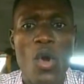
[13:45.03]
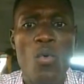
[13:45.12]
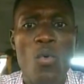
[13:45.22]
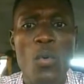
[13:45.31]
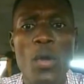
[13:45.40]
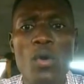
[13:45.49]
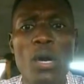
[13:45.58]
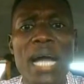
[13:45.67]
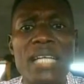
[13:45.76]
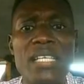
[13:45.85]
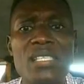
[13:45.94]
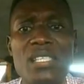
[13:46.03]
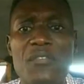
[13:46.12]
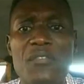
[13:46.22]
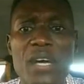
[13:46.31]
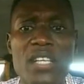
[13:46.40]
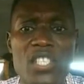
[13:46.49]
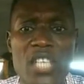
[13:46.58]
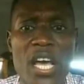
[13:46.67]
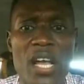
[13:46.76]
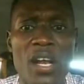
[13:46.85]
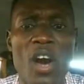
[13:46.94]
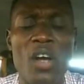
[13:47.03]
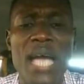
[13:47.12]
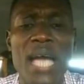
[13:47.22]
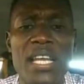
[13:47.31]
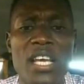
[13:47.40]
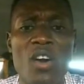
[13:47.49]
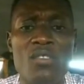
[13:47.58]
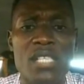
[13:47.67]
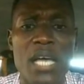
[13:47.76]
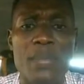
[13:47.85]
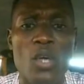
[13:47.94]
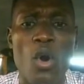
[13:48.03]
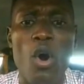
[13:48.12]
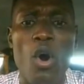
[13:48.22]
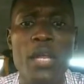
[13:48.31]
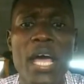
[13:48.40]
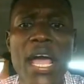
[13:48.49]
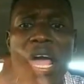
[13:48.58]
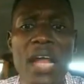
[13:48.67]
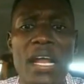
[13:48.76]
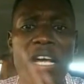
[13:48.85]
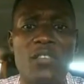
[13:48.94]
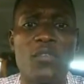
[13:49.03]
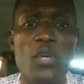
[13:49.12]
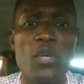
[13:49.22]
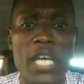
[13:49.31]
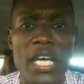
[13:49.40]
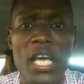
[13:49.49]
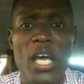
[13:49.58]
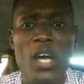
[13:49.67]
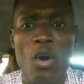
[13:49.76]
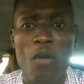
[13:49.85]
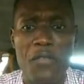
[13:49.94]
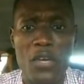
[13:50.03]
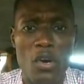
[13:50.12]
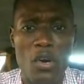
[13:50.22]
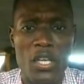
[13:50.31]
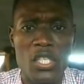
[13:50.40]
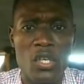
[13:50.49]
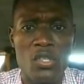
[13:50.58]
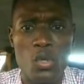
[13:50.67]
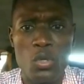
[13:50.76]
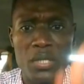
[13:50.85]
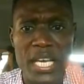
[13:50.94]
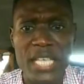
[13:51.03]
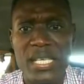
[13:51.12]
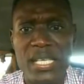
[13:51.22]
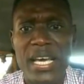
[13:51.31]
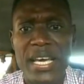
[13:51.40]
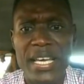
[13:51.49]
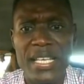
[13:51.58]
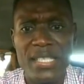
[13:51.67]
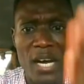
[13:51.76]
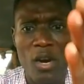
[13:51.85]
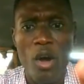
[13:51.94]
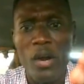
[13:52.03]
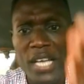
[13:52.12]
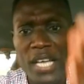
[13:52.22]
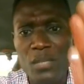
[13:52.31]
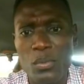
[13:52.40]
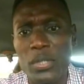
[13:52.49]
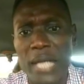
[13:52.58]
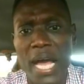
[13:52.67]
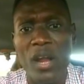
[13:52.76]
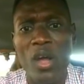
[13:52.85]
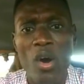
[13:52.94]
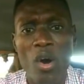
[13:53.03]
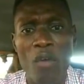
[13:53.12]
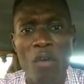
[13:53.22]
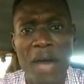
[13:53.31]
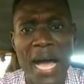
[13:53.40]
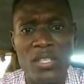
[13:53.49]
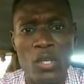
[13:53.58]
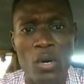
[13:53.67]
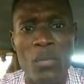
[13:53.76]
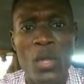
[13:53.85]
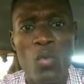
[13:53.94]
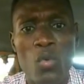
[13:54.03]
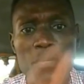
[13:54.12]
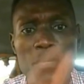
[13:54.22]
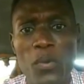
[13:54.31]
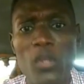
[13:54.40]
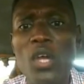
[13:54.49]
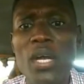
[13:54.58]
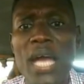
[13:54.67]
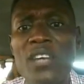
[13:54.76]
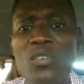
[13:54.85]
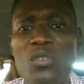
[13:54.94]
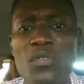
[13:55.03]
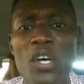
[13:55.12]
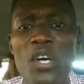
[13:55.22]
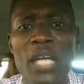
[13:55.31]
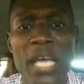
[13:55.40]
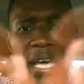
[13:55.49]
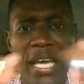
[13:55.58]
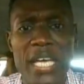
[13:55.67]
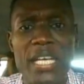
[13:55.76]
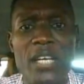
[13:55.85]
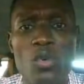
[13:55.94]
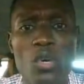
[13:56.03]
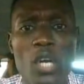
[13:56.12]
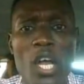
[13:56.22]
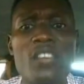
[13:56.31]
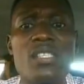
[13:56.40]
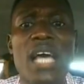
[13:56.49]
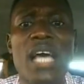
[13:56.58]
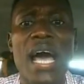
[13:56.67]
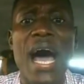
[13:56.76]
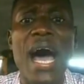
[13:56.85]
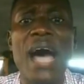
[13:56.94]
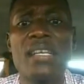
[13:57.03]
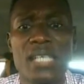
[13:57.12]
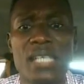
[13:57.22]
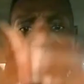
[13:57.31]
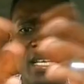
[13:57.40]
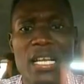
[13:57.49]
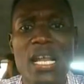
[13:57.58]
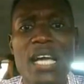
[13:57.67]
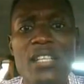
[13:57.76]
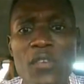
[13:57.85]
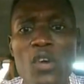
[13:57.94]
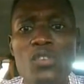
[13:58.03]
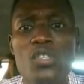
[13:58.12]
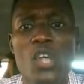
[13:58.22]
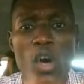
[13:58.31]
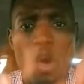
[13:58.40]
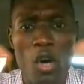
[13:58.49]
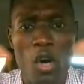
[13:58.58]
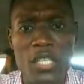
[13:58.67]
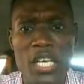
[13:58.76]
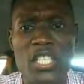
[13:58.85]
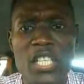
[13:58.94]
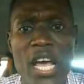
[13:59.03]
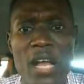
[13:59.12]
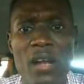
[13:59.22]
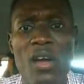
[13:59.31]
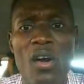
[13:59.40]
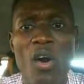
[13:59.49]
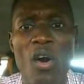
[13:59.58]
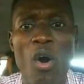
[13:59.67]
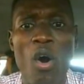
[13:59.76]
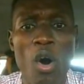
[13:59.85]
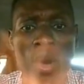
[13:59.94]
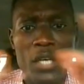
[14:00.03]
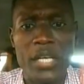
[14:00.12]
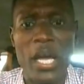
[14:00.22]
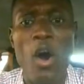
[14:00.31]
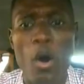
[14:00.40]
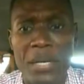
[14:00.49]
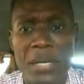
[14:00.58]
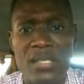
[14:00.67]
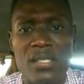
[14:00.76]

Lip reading: We will look at this different shell under the concept called electronic configuration. So this is the current model of atom, with proton and neutron in the nucleus and electrons on the shell or the orbit.